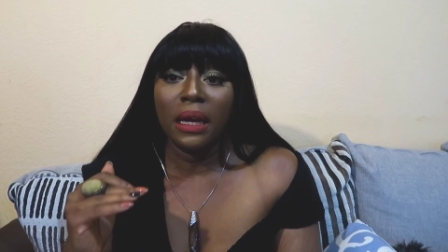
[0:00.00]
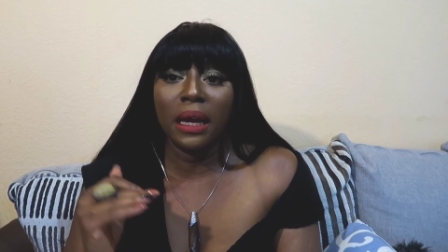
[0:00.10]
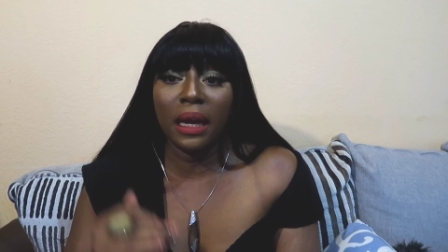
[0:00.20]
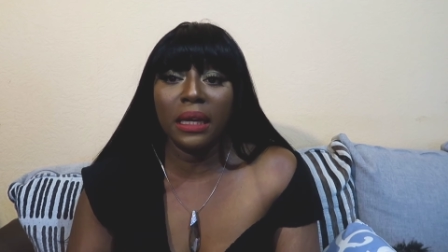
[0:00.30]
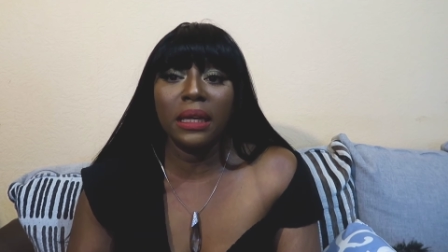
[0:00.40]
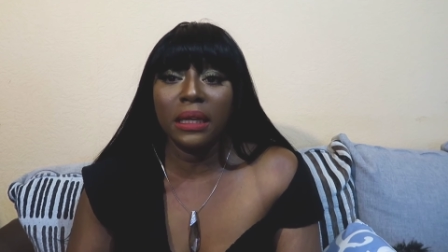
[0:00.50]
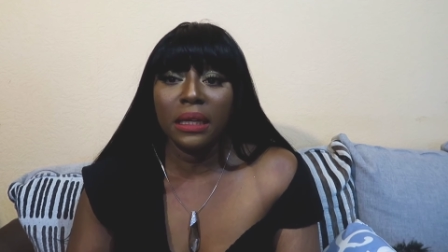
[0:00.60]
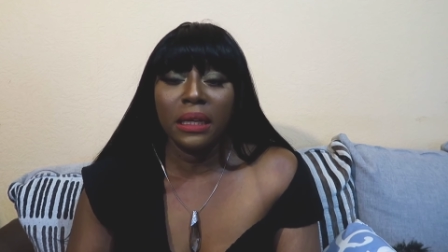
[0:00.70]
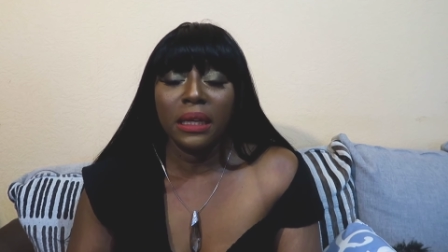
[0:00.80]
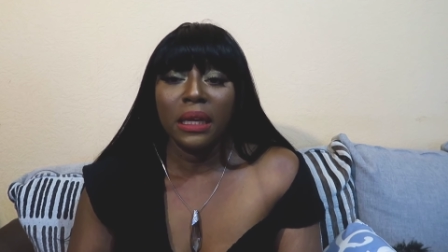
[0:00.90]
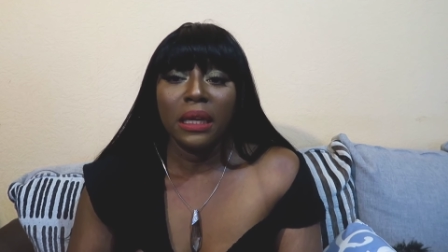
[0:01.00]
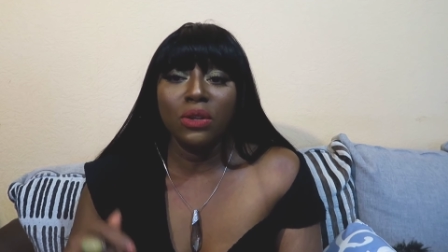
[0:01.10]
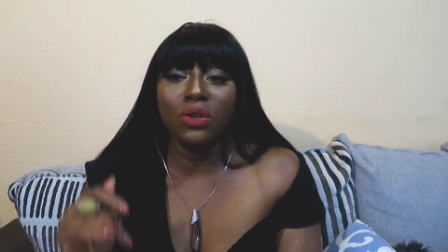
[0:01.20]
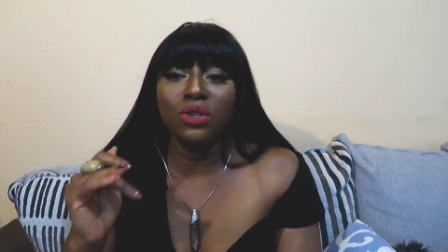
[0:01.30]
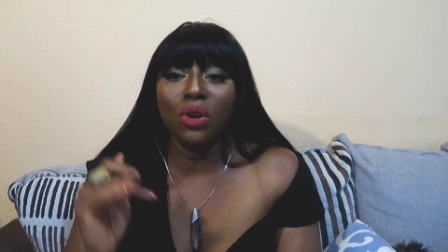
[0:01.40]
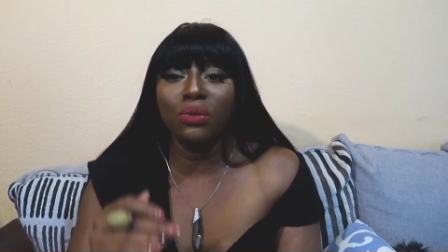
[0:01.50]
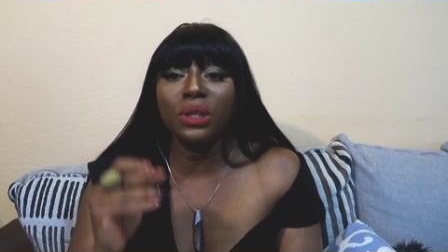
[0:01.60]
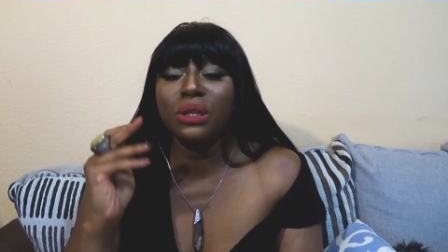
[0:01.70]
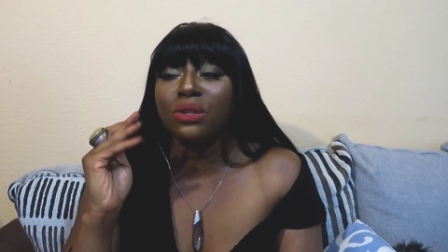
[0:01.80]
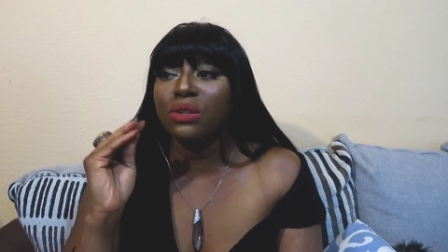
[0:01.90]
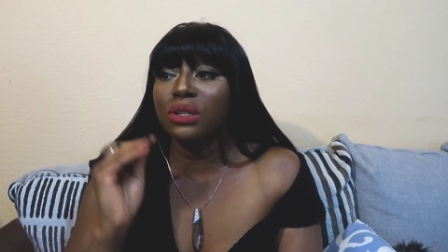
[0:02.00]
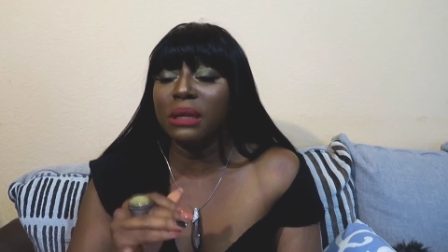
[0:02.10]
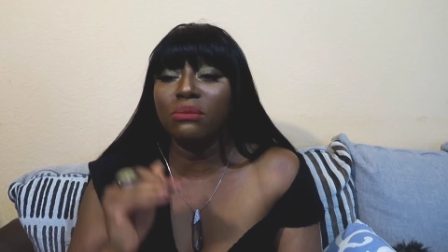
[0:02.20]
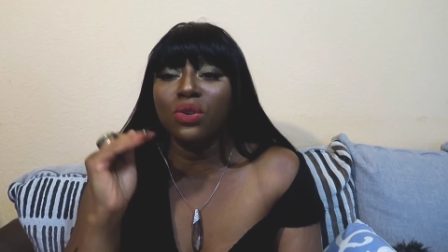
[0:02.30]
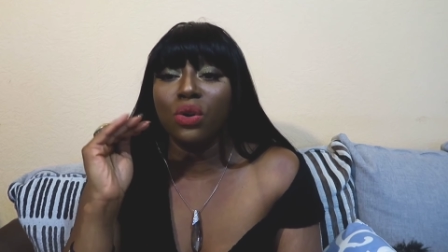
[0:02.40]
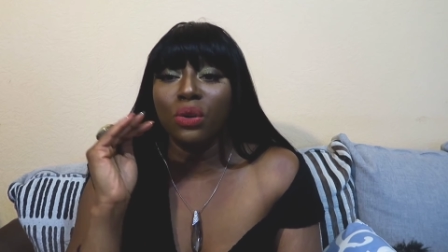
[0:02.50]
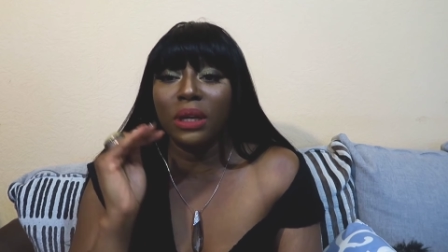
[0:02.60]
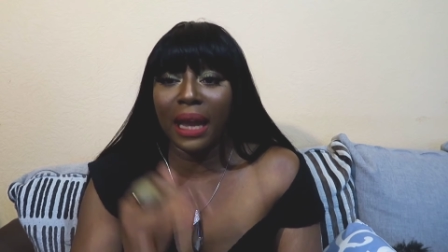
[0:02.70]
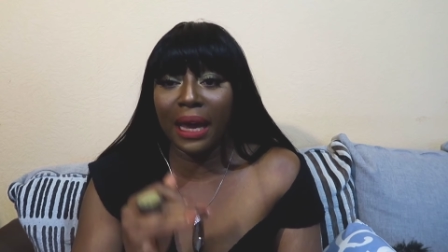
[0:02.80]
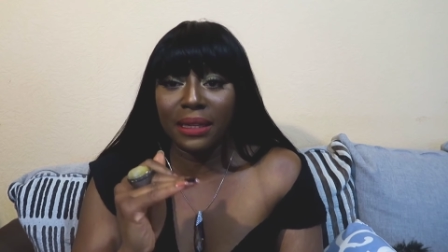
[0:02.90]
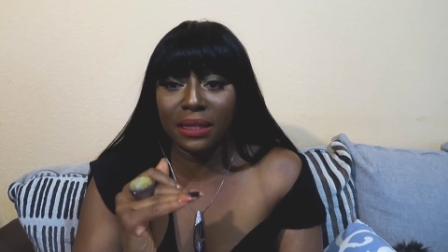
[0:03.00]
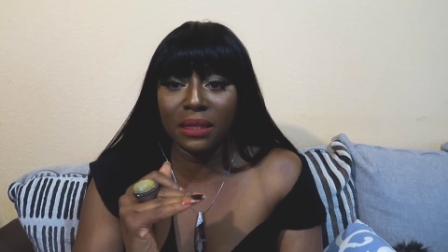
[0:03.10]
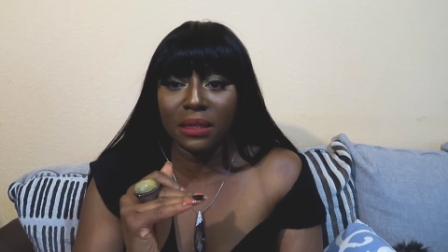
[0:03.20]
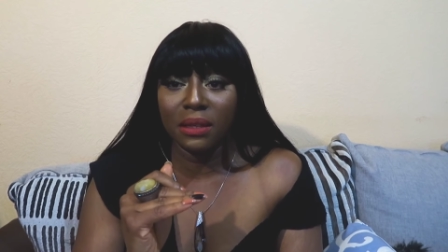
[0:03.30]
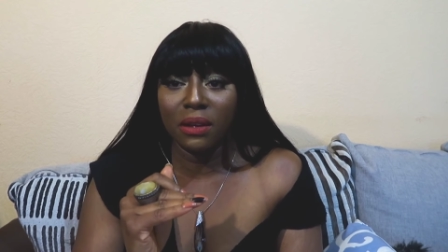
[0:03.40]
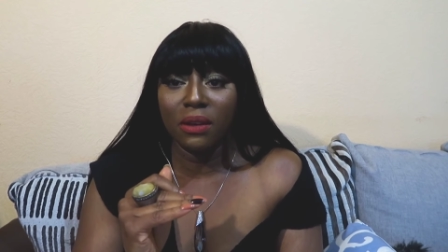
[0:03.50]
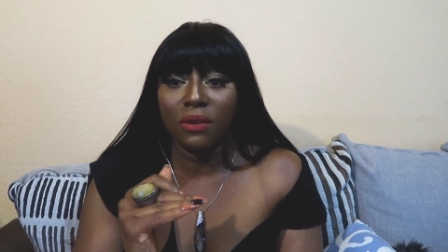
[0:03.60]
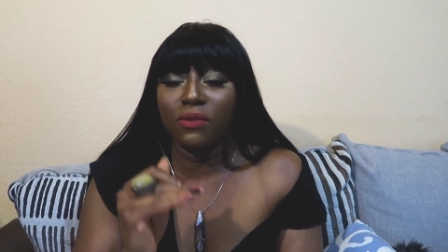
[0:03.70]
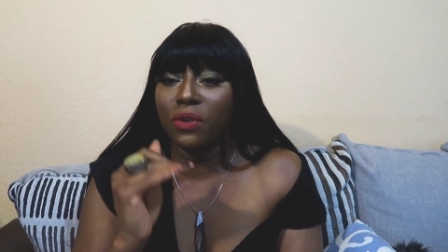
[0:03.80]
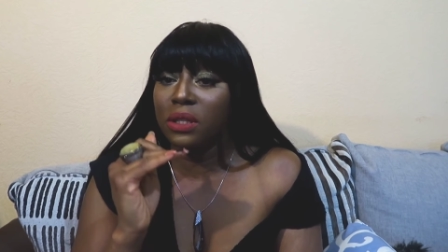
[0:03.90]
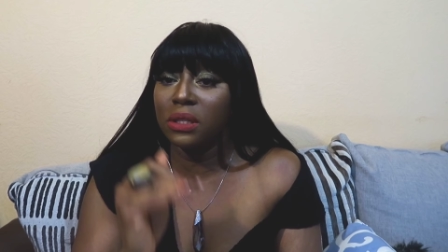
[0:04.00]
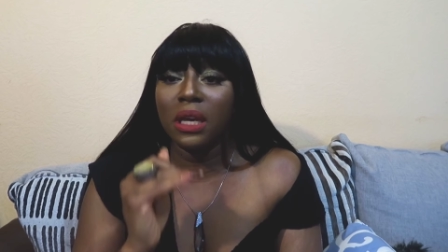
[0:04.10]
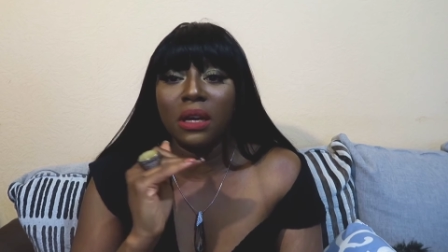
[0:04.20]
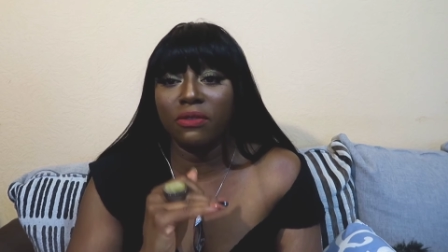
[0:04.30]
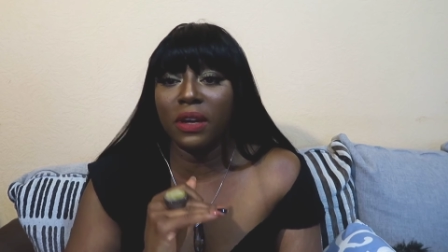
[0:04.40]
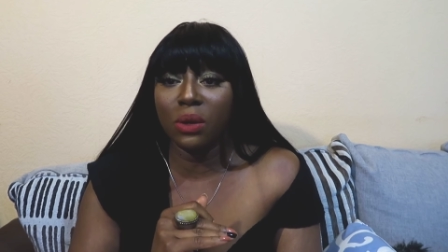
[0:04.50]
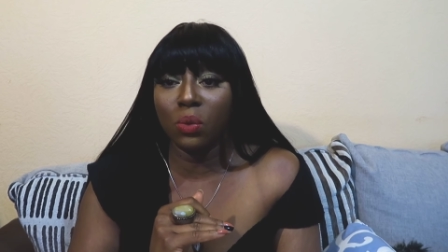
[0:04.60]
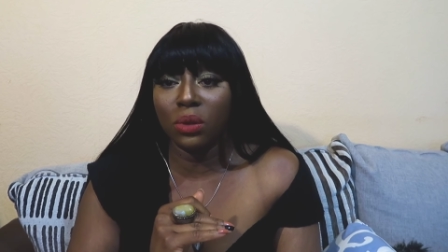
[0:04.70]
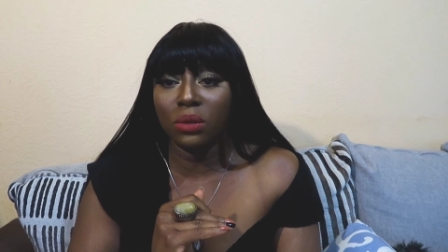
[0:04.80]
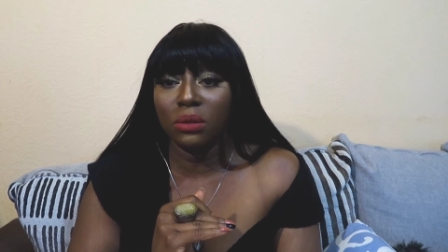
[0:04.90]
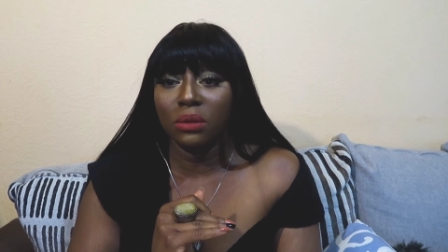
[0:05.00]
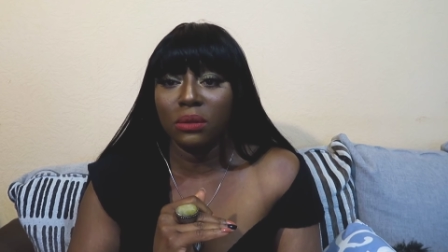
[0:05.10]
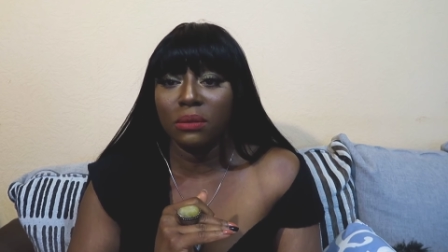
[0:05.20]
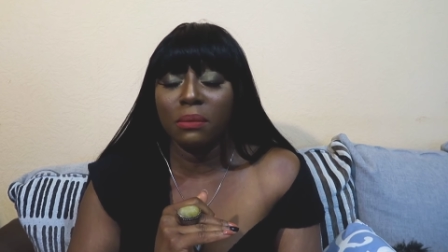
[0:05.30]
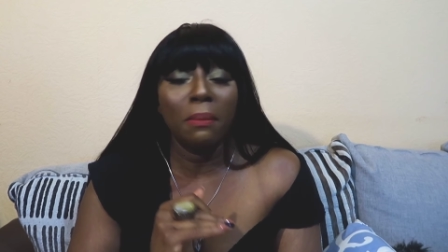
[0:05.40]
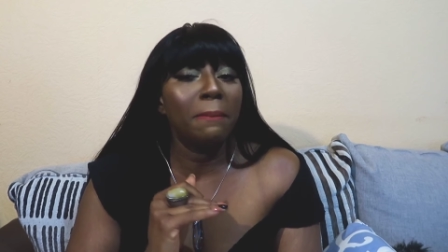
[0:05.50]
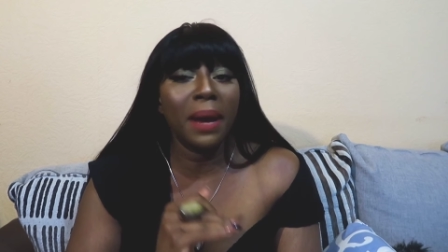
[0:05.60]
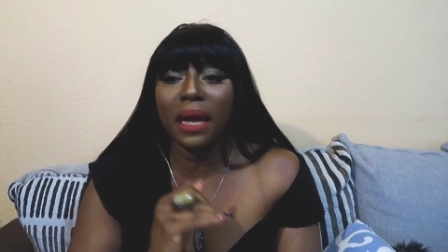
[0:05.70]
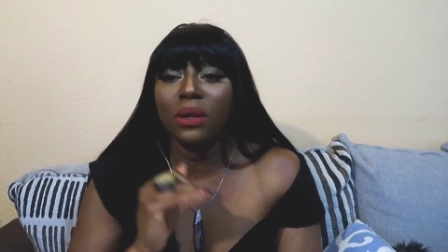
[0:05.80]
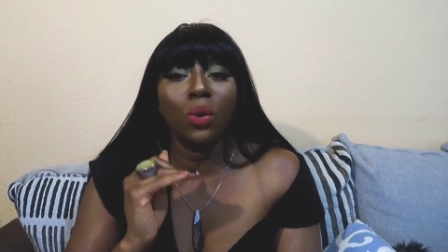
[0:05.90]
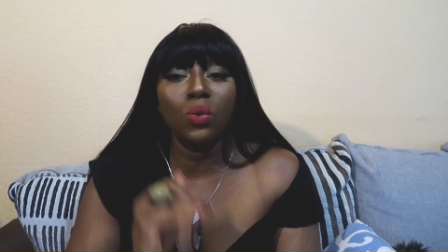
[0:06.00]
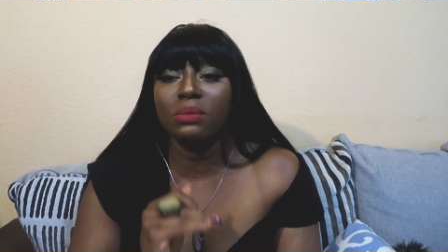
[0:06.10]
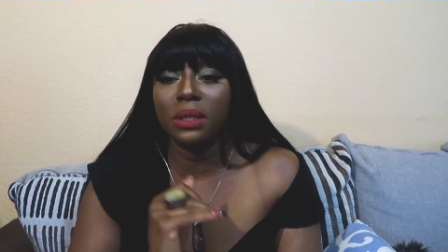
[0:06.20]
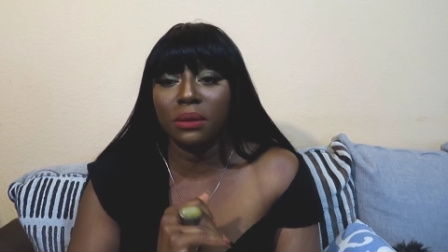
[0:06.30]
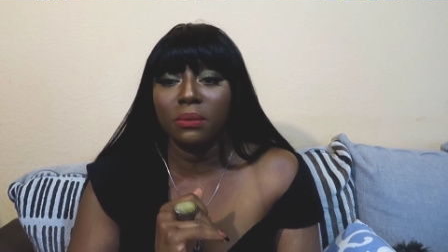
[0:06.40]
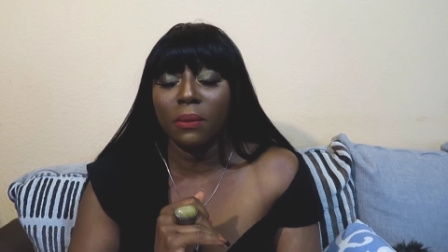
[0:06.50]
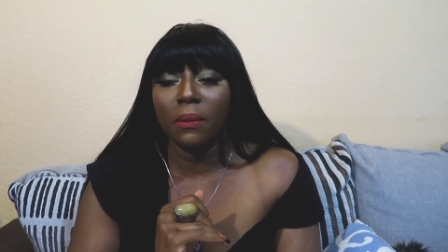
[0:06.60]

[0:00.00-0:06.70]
Honey, you don't need to dim your lights for the sake of anyone, man or woman.